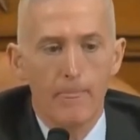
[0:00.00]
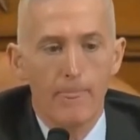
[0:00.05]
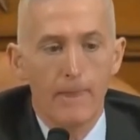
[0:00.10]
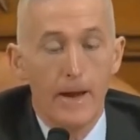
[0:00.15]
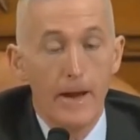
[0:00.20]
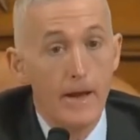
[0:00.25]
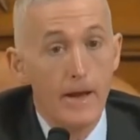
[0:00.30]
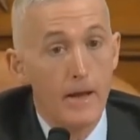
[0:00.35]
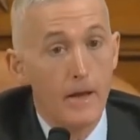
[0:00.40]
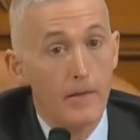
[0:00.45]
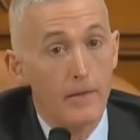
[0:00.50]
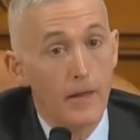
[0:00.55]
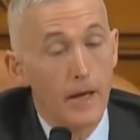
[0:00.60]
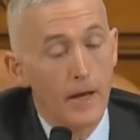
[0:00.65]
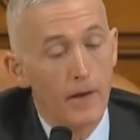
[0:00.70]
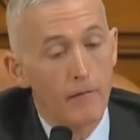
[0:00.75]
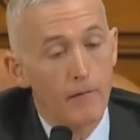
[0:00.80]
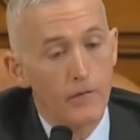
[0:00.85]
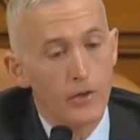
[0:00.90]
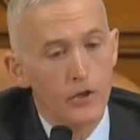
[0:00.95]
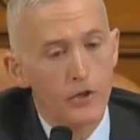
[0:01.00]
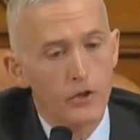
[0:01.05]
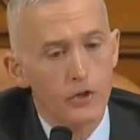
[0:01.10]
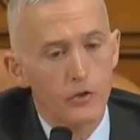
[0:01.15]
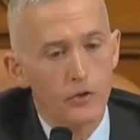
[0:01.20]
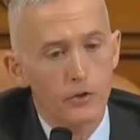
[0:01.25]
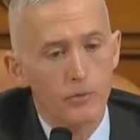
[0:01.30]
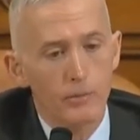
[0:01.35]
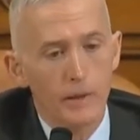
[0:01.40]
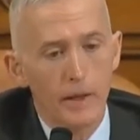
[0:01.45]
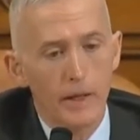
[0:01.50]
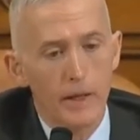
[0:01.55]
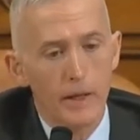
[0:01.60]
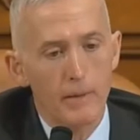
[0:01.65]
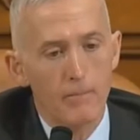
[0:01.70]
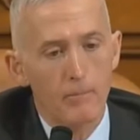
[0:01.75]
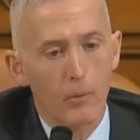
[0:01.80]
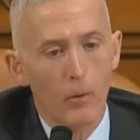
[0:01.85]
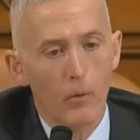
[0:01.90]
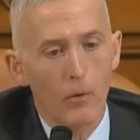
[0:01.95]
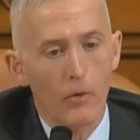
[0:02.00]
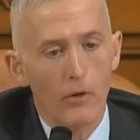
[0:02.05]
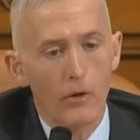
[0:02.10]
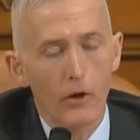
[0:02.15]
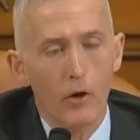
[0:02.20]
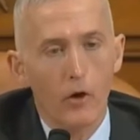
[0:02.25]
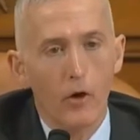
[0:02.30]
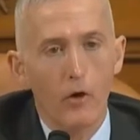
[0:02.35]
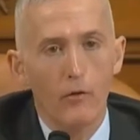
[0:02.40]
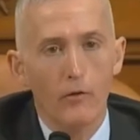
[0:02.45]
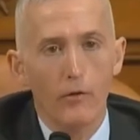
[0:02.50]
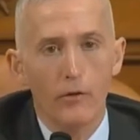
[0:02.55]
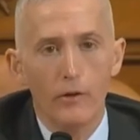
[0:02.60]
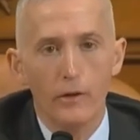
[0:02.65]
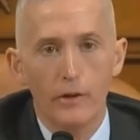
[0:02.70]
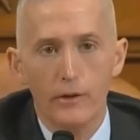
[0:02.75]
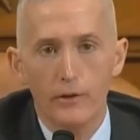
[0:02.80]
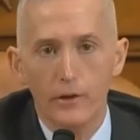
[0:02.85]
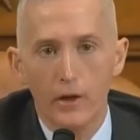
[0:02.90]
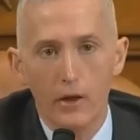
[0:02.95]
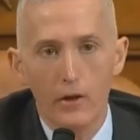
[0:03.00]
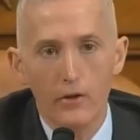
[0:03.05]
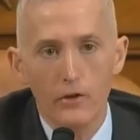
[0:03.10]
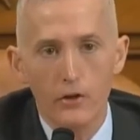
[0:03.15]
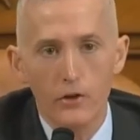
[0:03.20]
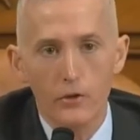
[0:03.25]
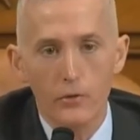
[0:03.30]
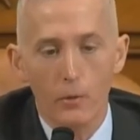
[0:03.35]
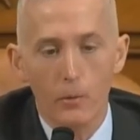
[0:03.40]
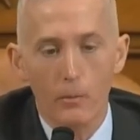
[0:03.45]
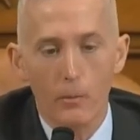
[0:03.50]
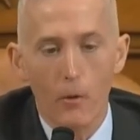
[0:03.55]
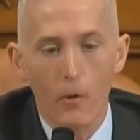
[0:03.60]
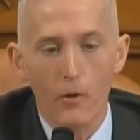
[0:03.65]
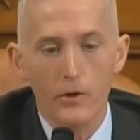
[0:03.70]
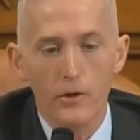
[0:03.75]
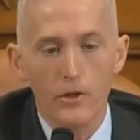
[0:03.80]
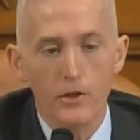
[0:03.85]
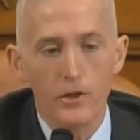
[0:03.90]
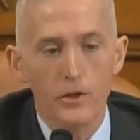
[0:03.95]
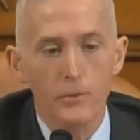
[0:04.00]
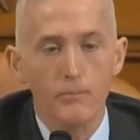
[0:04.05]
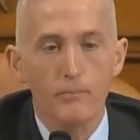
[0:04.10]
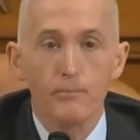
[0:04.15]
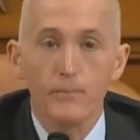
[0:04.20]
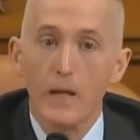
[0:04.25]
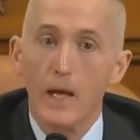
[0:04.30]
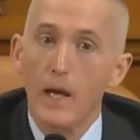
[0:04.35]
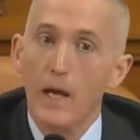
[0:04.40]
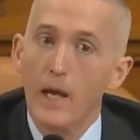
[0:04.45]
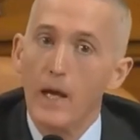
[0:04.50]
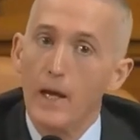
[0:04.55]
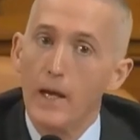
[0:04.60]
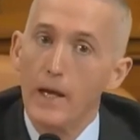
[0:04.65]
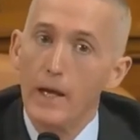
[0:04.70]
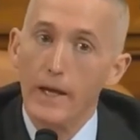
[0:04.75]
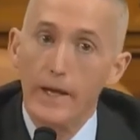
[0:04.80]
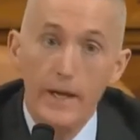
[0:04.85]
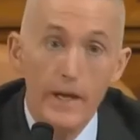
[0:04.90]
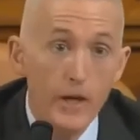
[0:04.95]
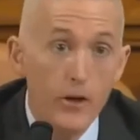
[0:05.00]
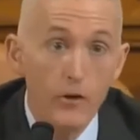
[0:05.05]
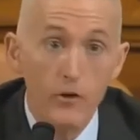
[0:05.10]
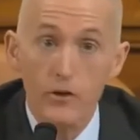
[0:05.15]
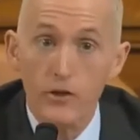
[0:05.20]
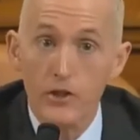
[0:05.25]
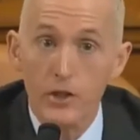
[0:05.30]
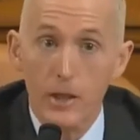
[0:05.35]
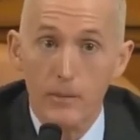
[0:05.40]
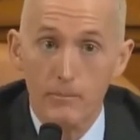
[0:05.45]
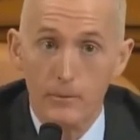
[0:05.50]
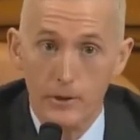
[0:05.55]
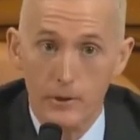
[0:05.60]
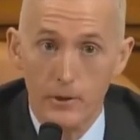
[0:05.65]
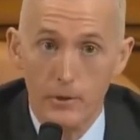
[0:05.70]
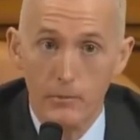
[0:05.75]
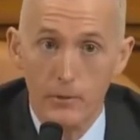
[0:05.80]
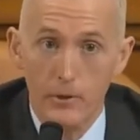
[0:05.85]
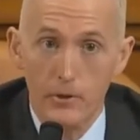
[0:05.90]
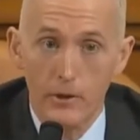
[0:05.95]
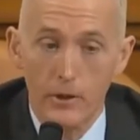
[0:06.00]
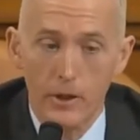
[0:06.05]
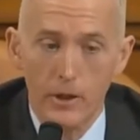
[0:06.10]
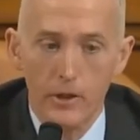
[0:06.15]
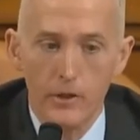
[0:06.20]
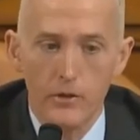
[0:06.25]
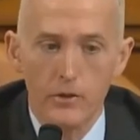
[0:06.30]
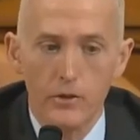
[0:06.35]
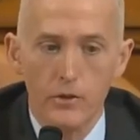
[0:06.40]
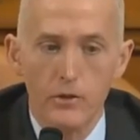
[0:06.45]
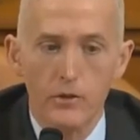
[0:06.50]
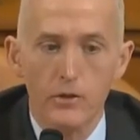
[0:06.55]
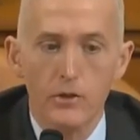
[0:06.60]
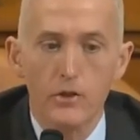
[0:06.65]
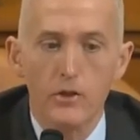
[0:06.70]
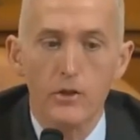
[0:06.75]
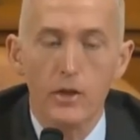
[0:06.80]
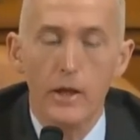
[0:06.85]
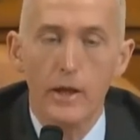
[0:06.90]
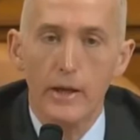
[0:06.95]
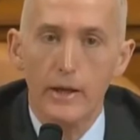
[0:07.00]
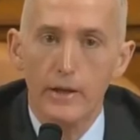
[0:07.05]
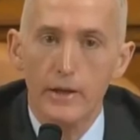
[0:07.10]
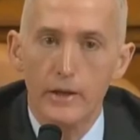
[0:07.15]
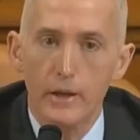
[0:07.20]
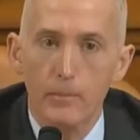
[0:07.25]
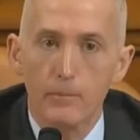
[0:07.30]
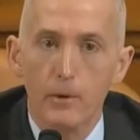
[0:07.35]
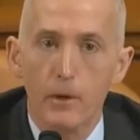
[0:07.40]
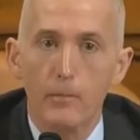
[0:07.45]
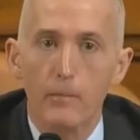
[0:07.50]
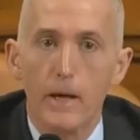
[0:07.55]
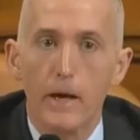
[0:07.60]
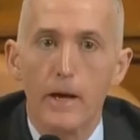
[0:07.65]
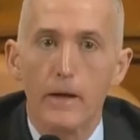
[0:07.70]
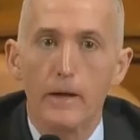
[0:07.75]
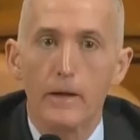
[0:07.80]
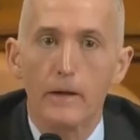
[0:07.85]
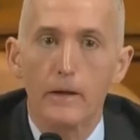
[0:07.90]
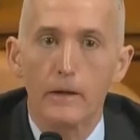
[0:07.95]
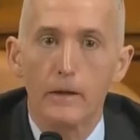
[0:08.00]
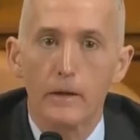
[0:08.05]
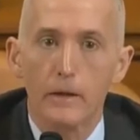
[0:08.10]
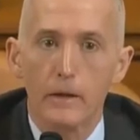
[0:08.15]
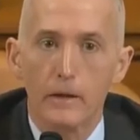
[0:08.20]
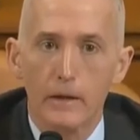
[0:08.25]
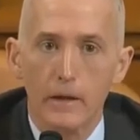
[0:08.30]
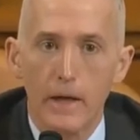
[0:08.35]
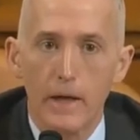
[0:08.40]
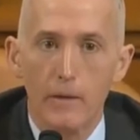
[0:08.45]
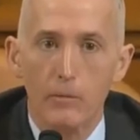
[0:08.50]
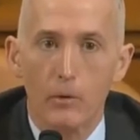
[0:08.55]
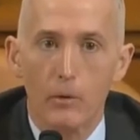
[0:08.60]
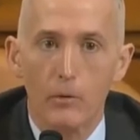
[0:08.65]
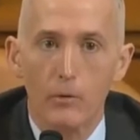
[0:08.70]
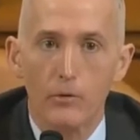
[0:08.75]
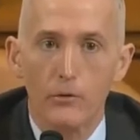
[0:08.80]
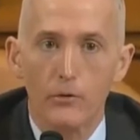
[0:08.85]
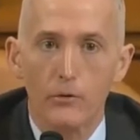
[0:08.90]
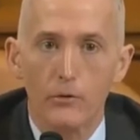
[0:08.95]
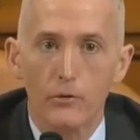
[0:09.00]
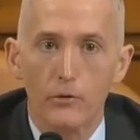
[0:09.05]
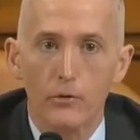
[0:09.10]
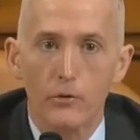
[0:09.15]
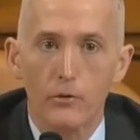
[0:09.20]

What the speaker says: and that officials began poring over intelligence reports, intercepted communications, and diplomatic cables.